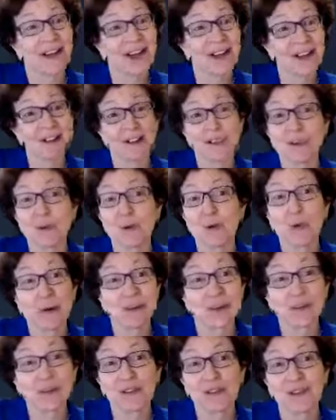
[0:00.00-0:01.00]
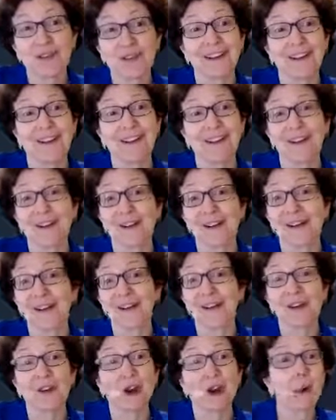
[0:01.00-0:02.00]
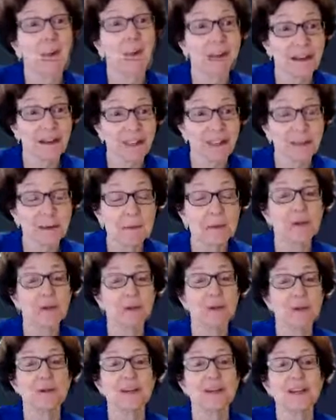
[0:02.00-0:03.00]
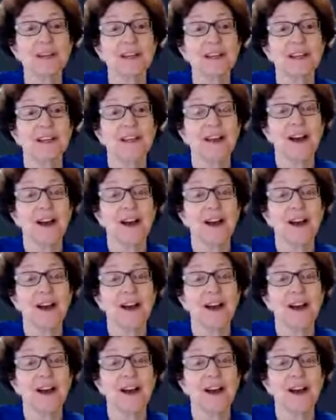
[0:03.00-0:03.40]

had 2 wonderful articles, open label use